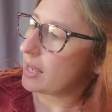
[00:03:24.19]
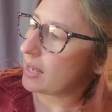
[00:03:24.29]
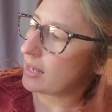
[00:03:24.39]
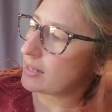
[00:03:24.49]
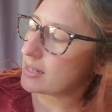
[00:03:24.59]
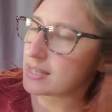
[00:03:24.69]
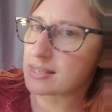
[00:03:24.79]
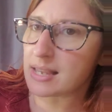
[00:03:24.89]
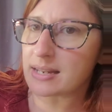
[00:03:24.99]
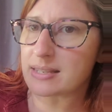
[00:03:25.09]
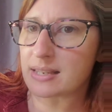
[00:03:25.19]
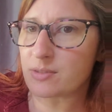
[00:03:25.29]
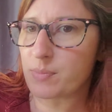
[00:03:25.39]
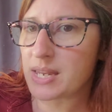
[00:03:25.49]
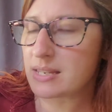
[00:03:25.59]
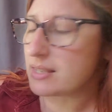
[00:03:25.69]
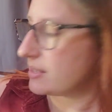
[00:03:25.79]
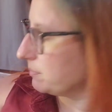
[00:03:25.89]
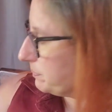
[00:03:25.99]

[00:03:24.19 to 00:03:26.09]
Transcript: and his sign says "Peace."